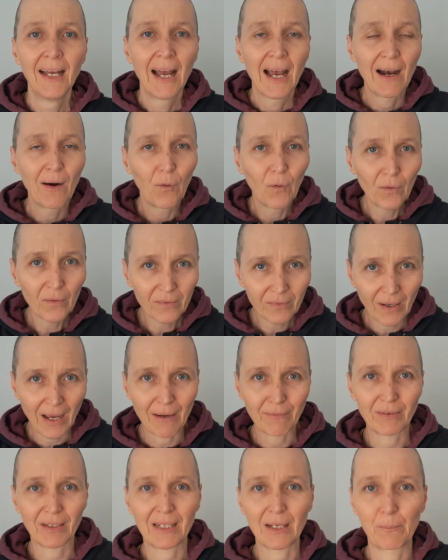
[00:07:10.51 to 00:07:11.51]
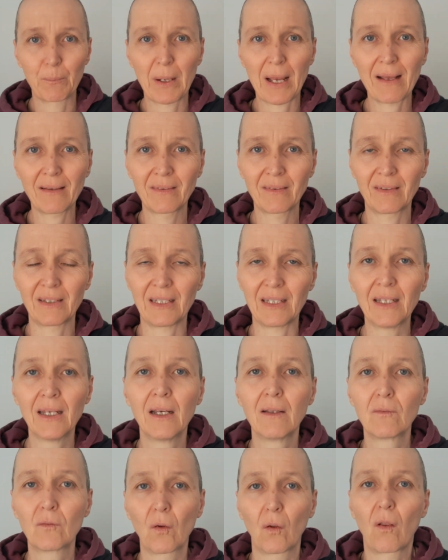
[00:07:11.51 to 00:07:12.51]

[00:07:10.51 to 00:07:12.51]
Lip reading: I also have the capacity to